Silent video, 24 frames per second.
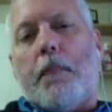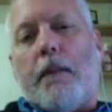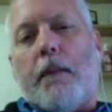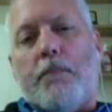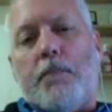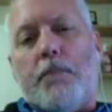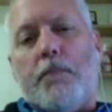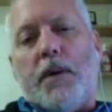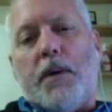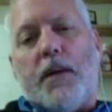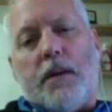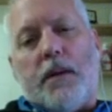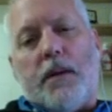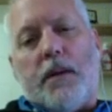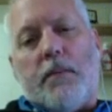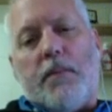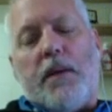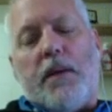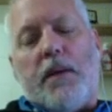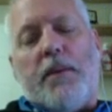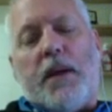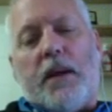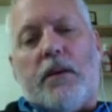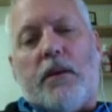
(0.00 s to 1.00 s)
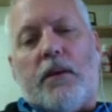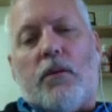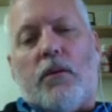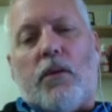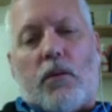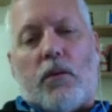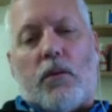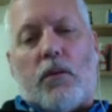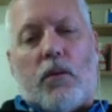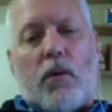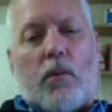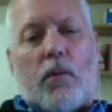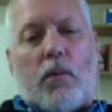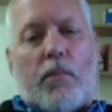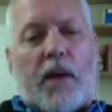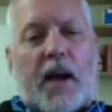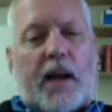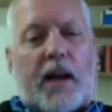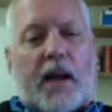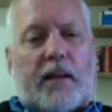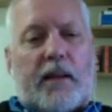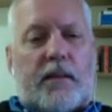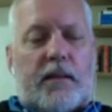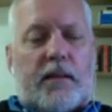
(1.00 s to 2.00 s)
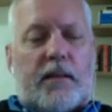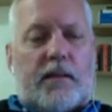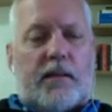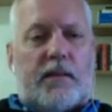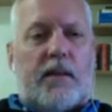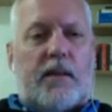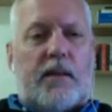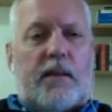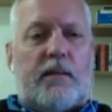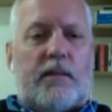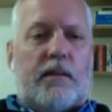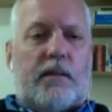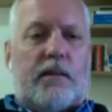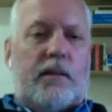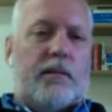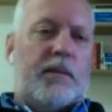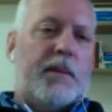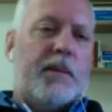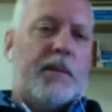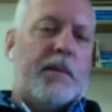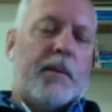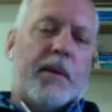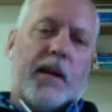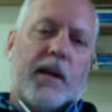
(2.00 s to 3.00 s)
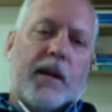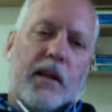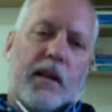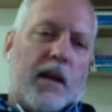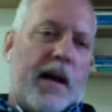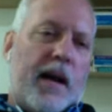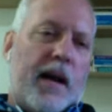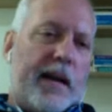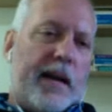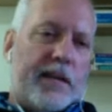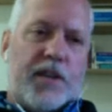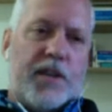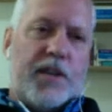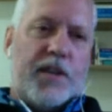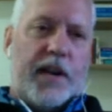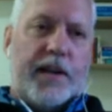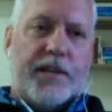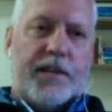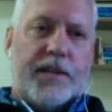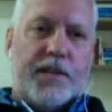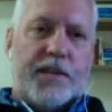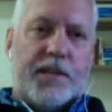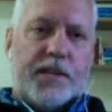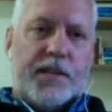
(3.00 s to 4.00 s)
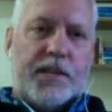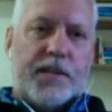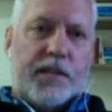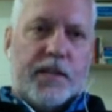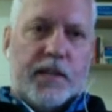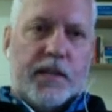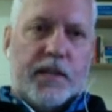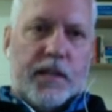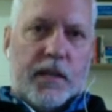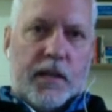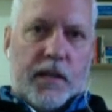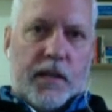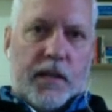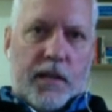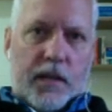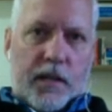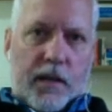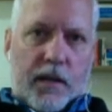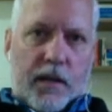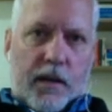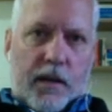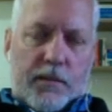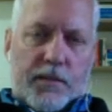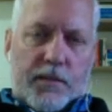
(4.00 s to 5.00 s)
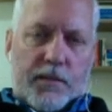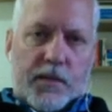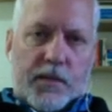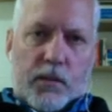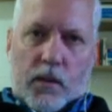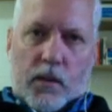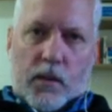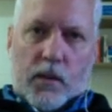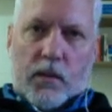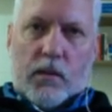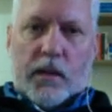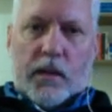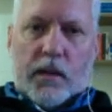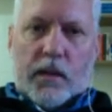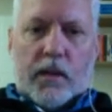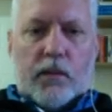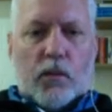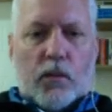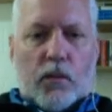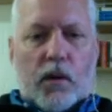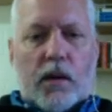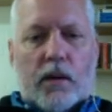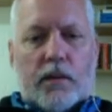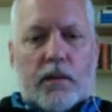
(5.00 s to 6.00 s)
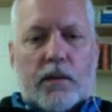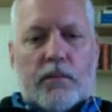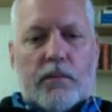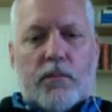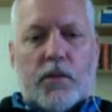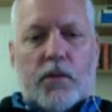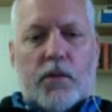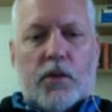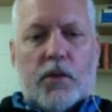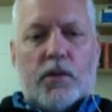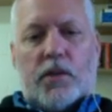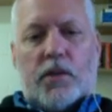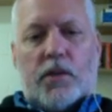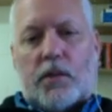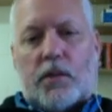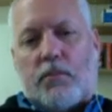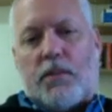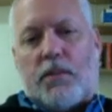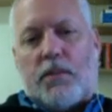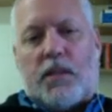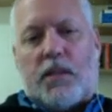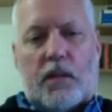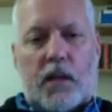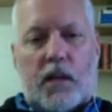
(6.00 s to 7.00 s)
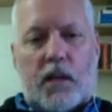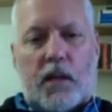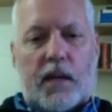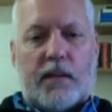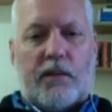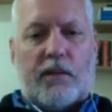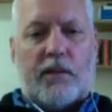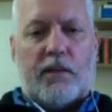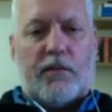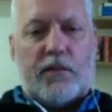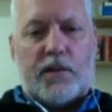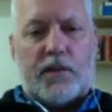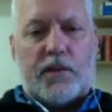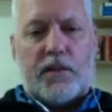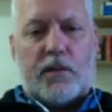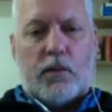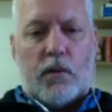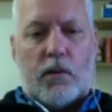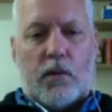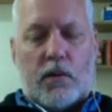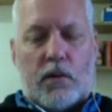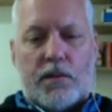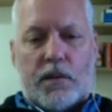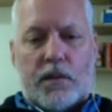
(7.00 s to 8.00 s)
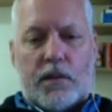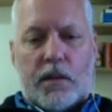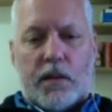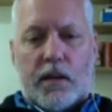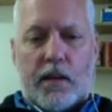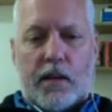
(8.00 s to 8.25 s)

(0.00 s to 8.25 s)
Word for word: But maybe I don't want to roll back because I don't know, maybe I made a lot of changes. Um, so we're only gonna, we're gonna do some selective restores.